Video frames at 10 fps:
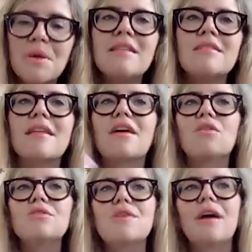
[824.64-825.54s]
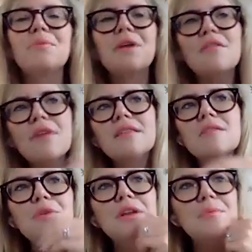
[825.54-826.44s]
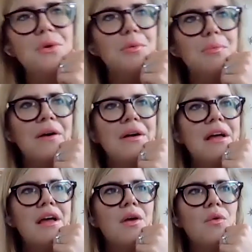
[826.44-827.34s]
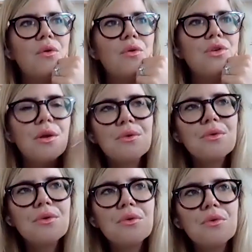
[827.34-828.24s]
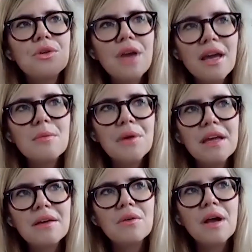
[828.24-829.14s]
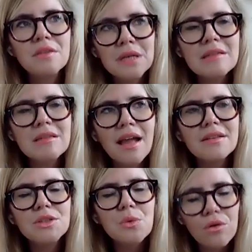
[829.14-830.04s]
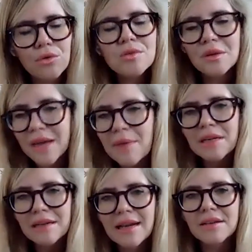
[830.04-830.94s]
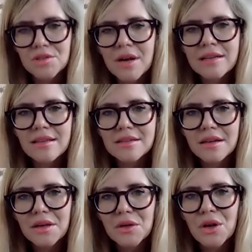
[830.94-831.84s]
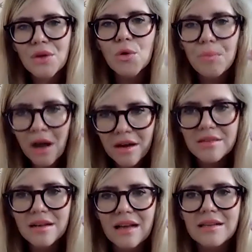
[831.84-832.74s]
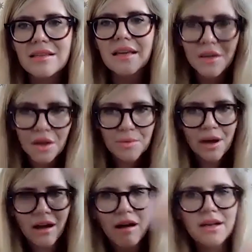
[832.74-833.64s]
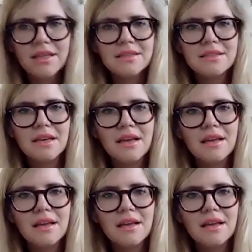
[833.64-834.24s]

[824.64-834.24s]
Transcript: that contract. But I read this brilliant book about, you know, you take the pill and to an extent you are also chemically castrated. You know, your personality can go behind